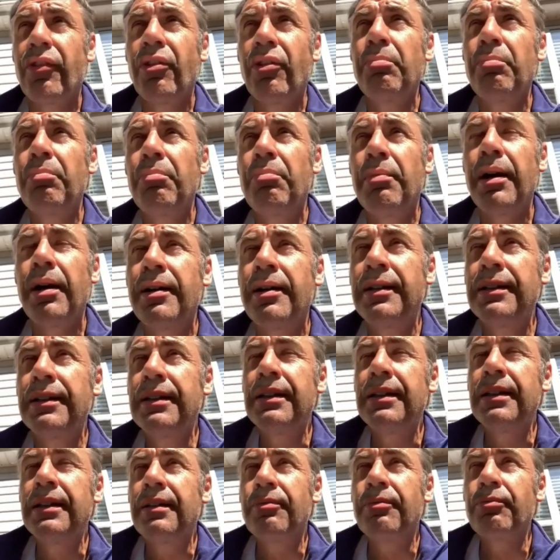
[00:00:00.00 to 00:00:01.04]
from
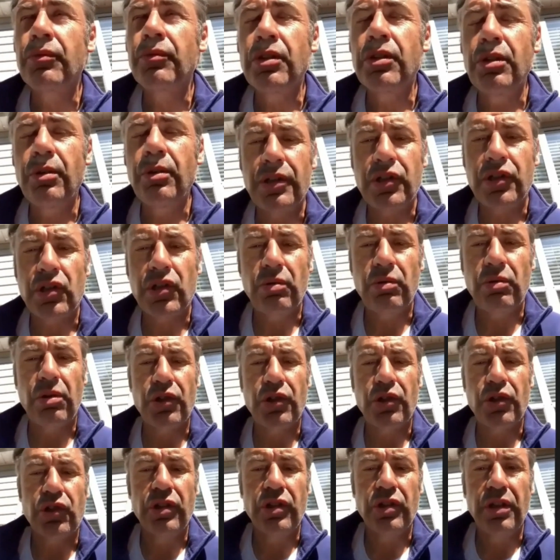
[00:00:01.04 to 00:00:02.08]
US
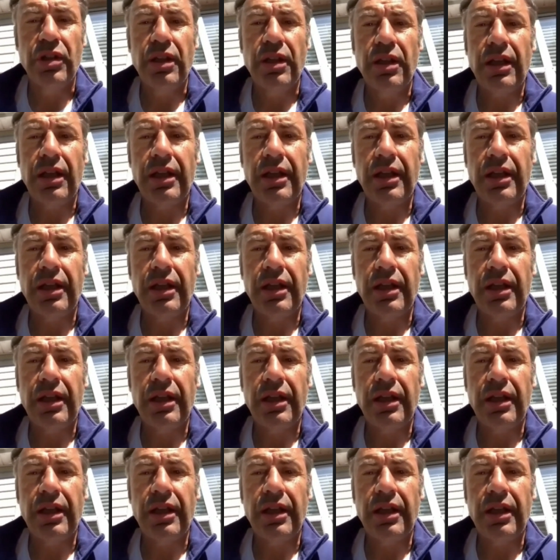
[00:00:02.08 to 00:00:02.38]
Squash.